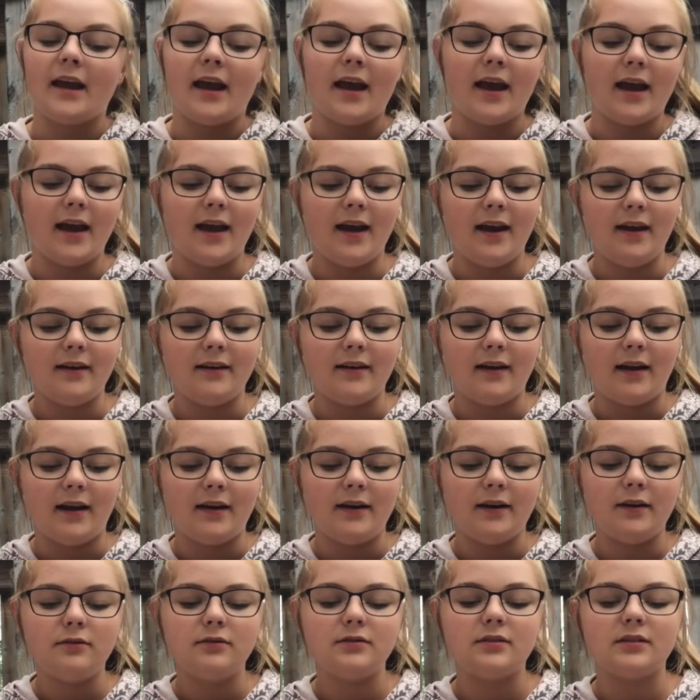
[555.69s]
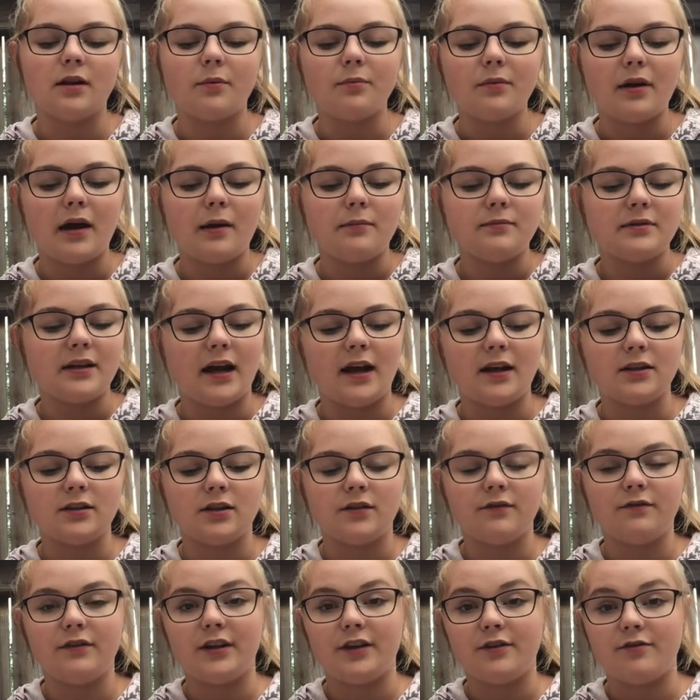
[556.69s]
And I know sometimes hats
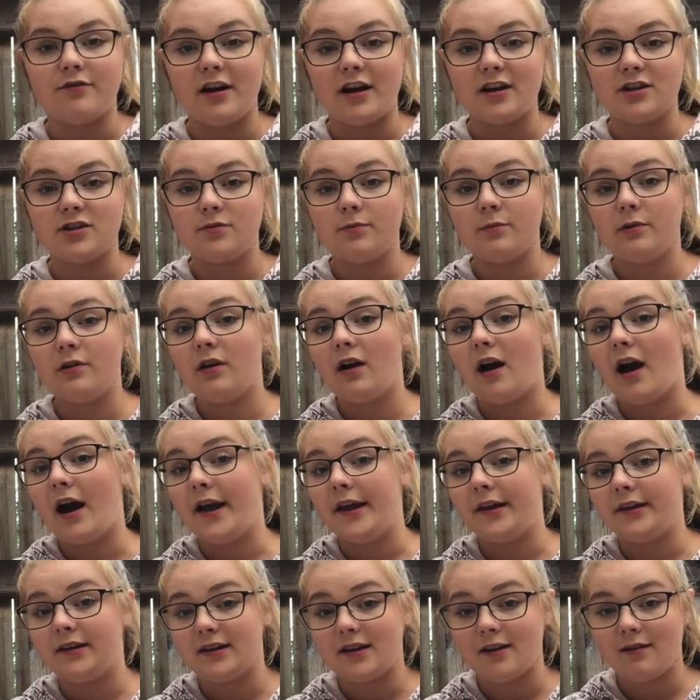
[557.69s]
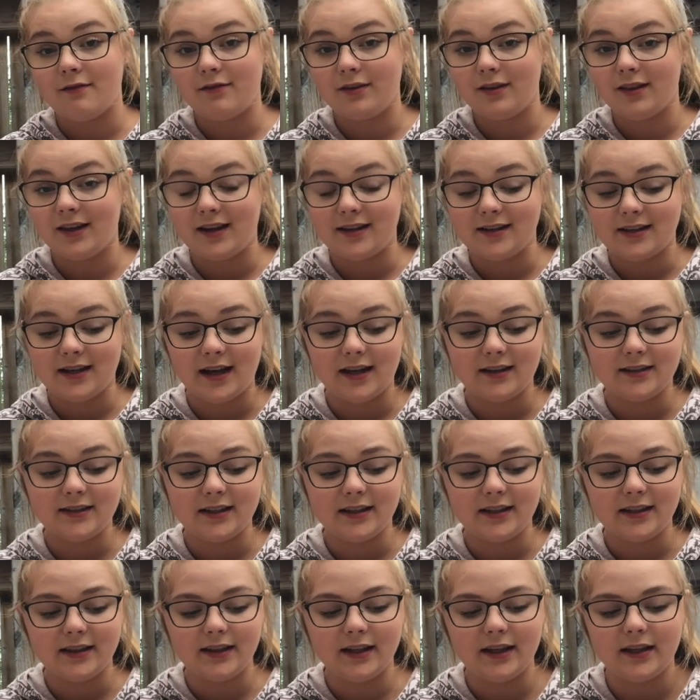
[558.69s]
aren't very fashionable. I never liked hats. I
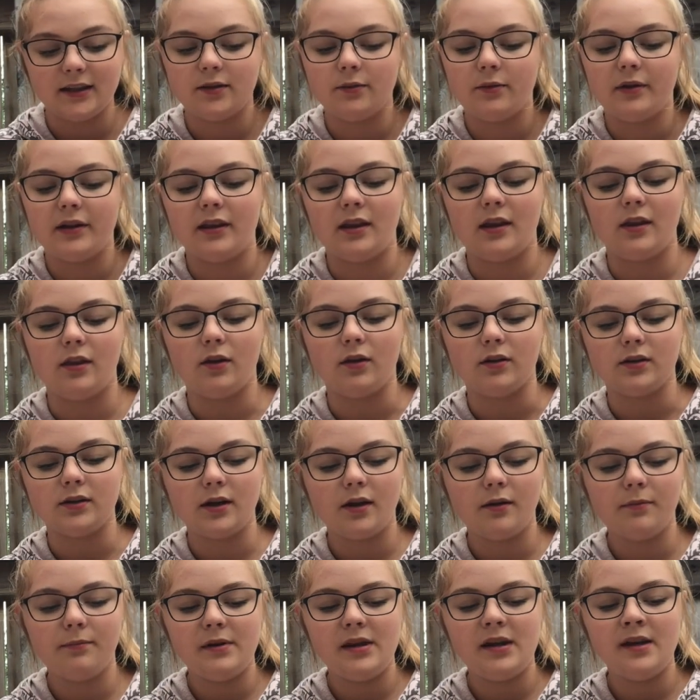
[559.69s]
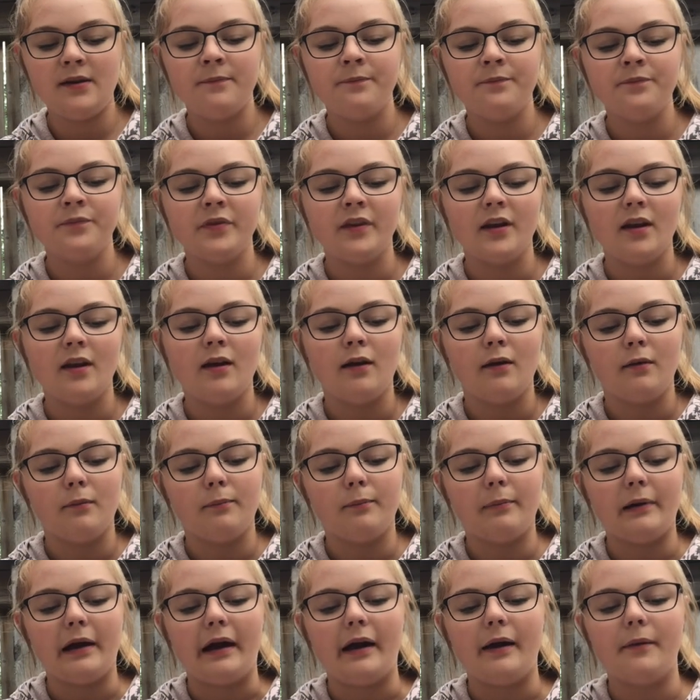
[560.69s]
didn't like the way they looked on me.
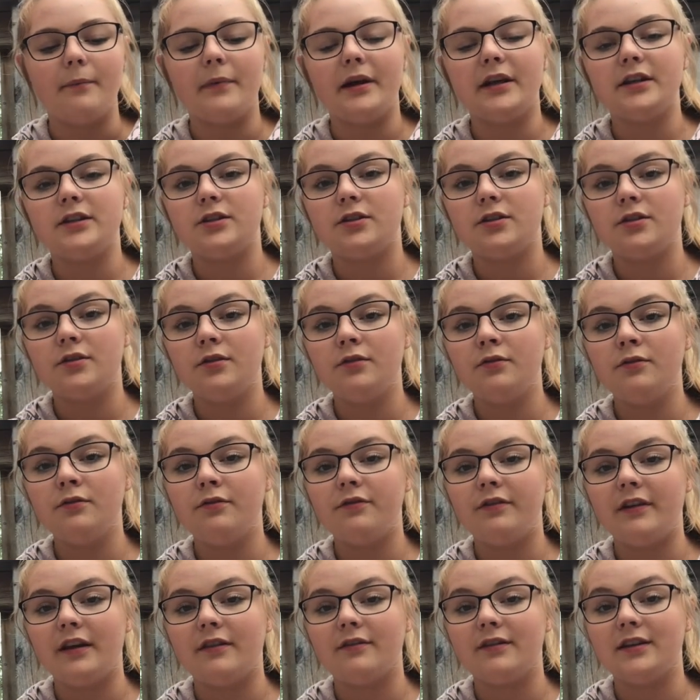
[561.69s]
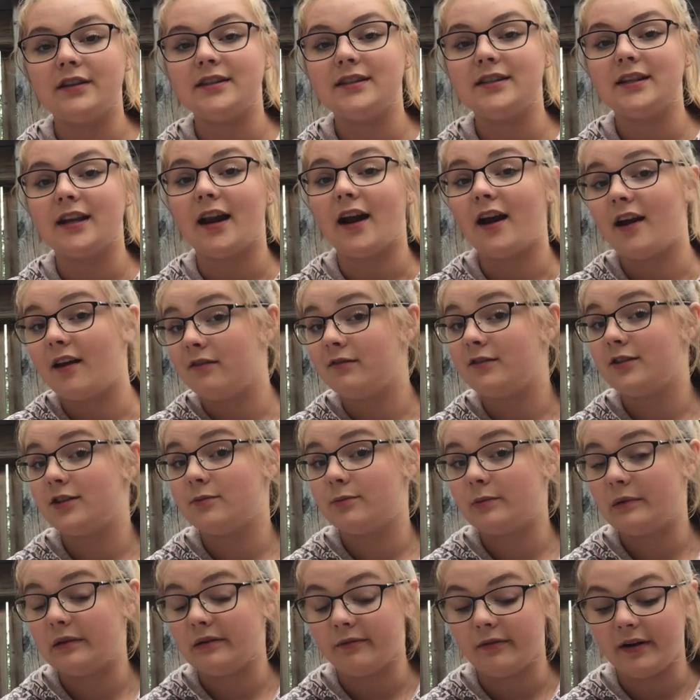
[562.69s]
But my two favorites that I've
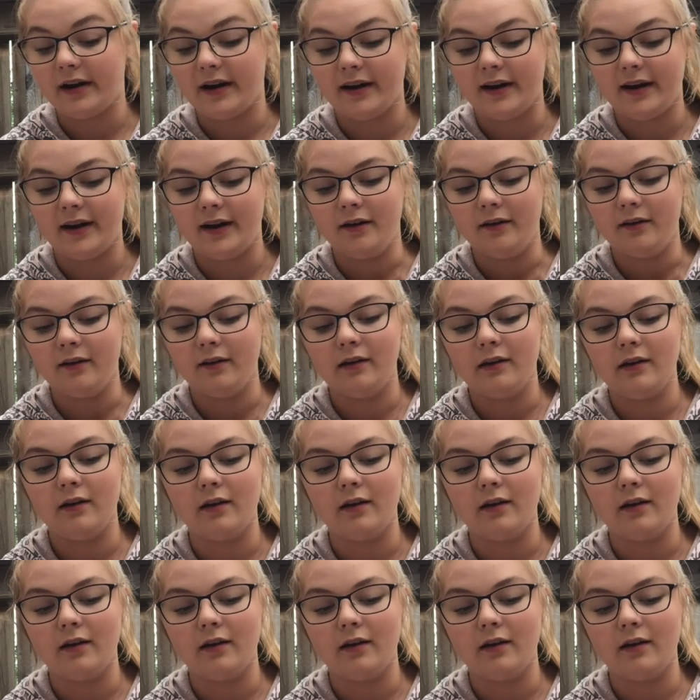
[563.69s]
just been wearing